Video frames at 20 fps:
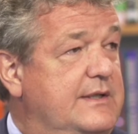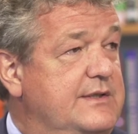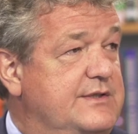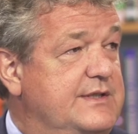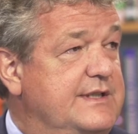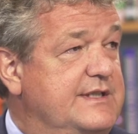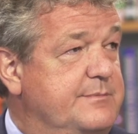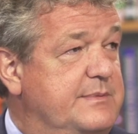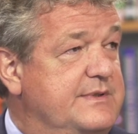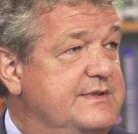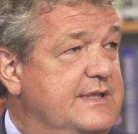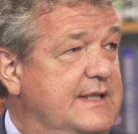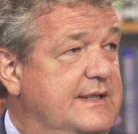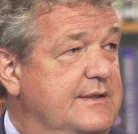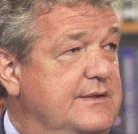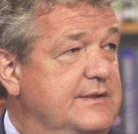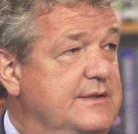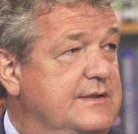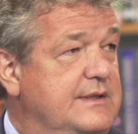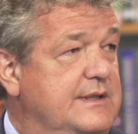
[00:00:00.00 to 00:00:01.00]

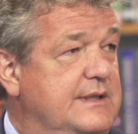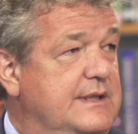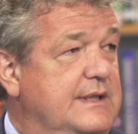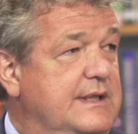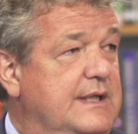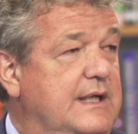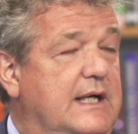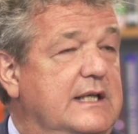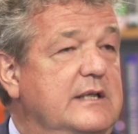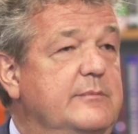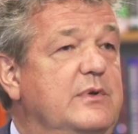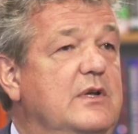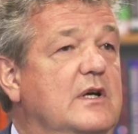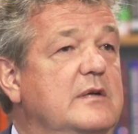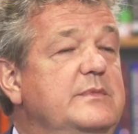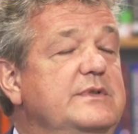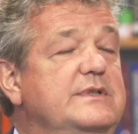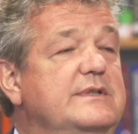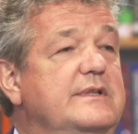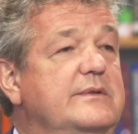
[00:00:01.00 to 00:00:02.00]
6%.
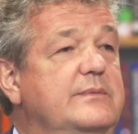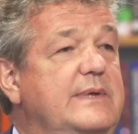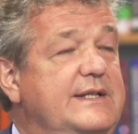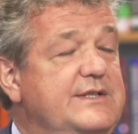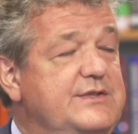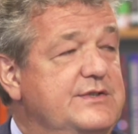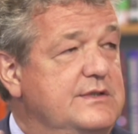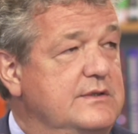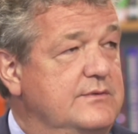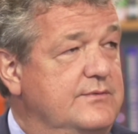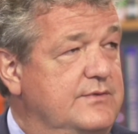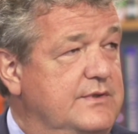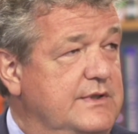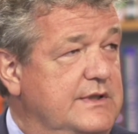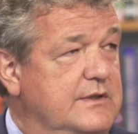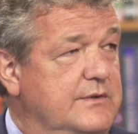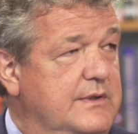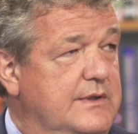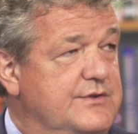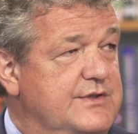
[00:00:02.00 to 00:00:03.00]
Unemployment in the rest of the
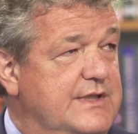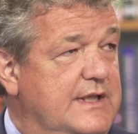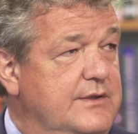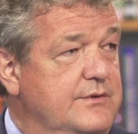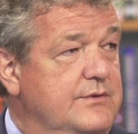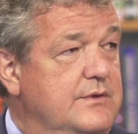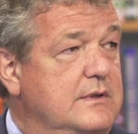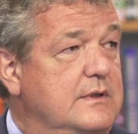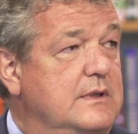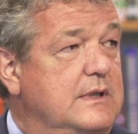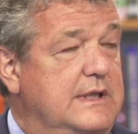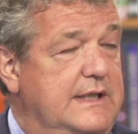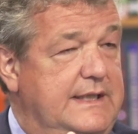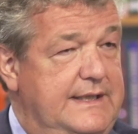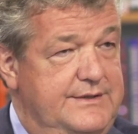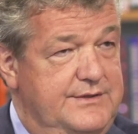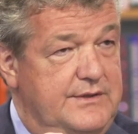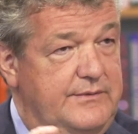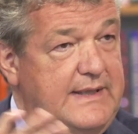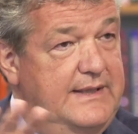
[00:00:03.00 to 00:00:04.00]
Eurozone
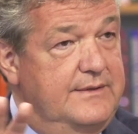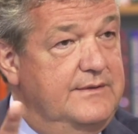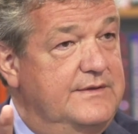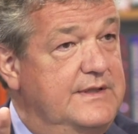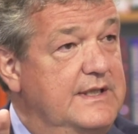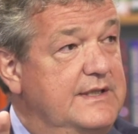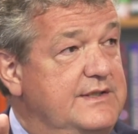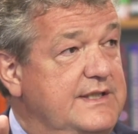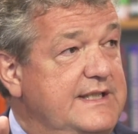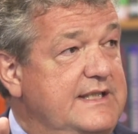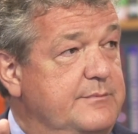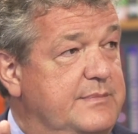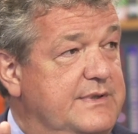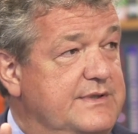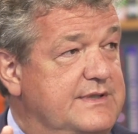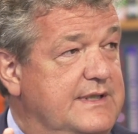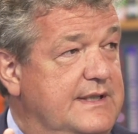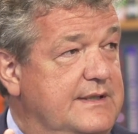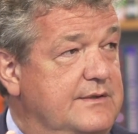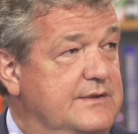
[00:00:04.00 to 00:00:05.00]
is around
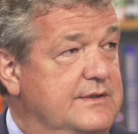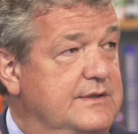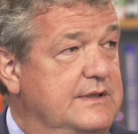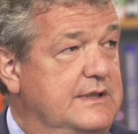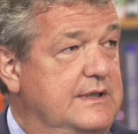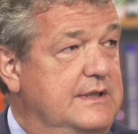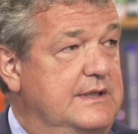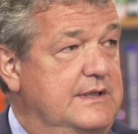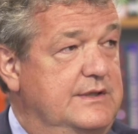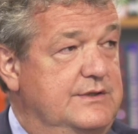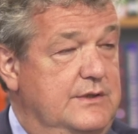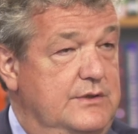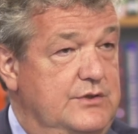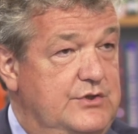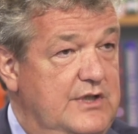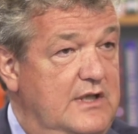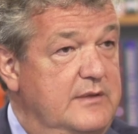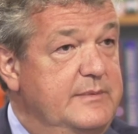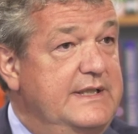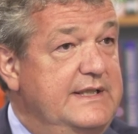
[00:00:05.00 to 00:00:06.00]
13%. So
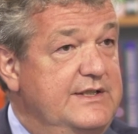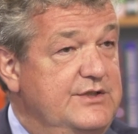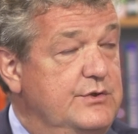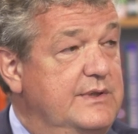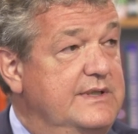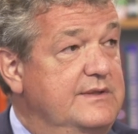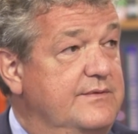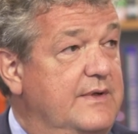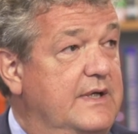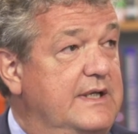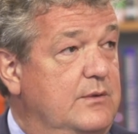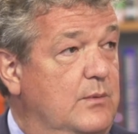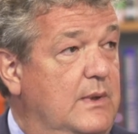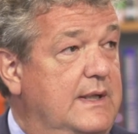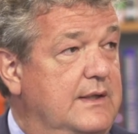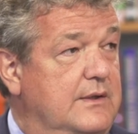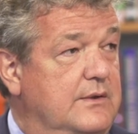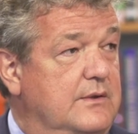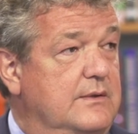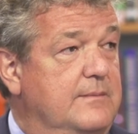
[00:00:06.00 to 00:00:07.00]
Germany is doing very
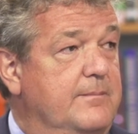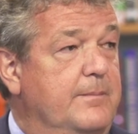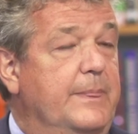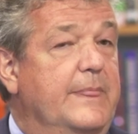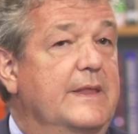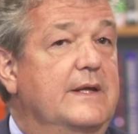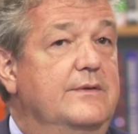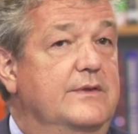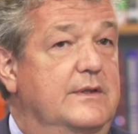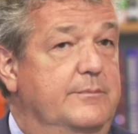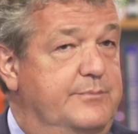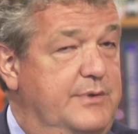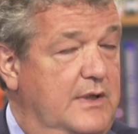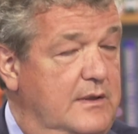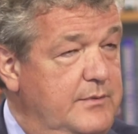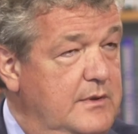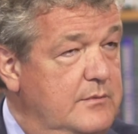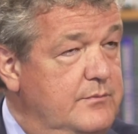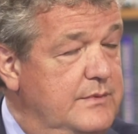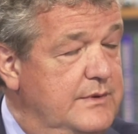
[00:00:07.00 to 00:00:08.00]
well. The
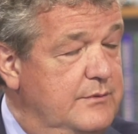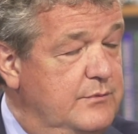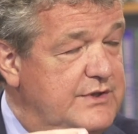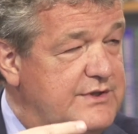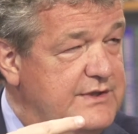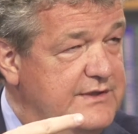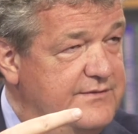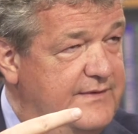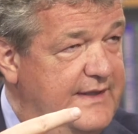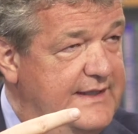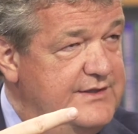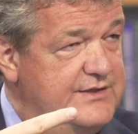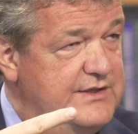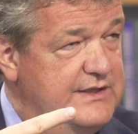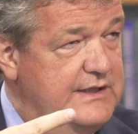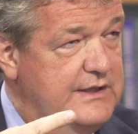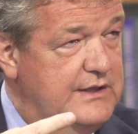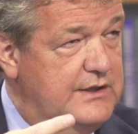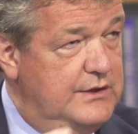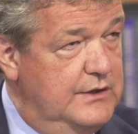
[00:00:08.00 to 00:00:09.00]
problem which is
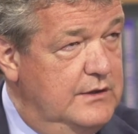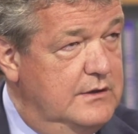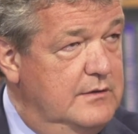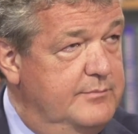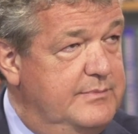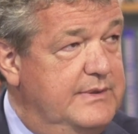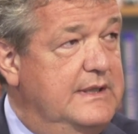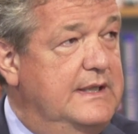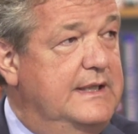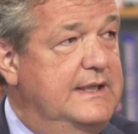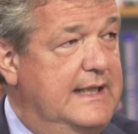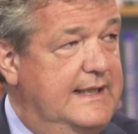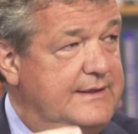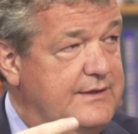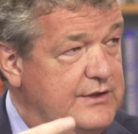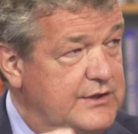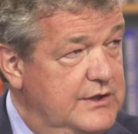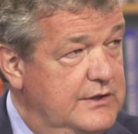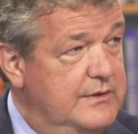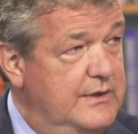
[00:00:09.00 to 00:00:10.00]
facing Europe and
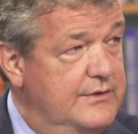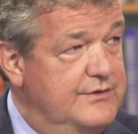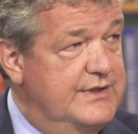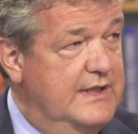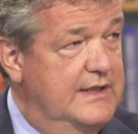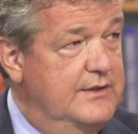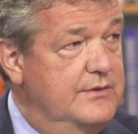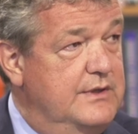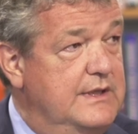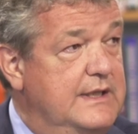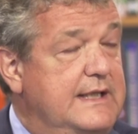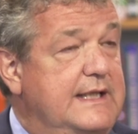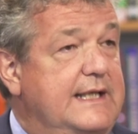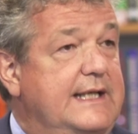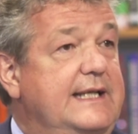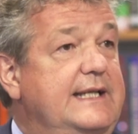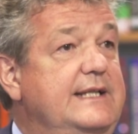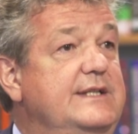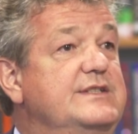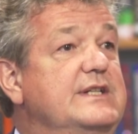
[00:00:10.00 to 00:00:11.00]
the Eurozone
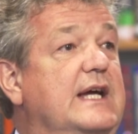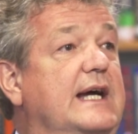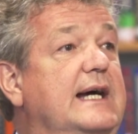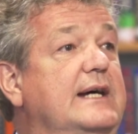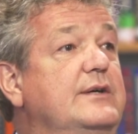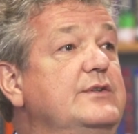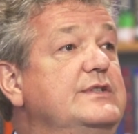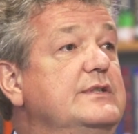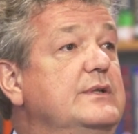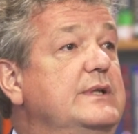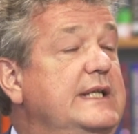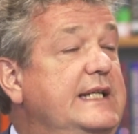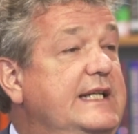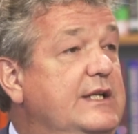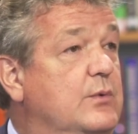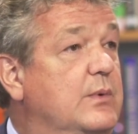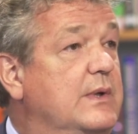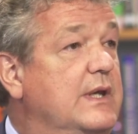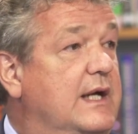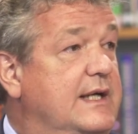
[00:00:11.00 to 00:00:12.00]
is how to
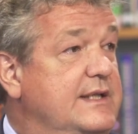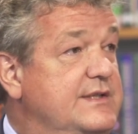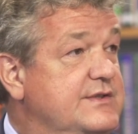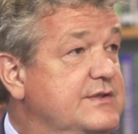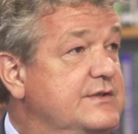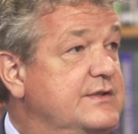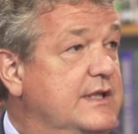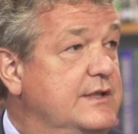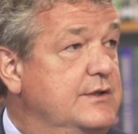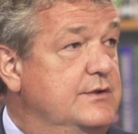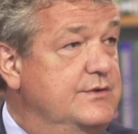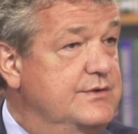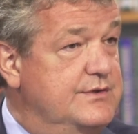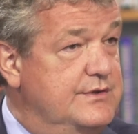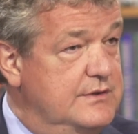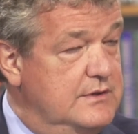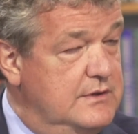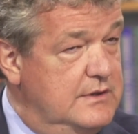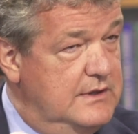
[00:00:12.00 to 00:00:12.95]
equalize those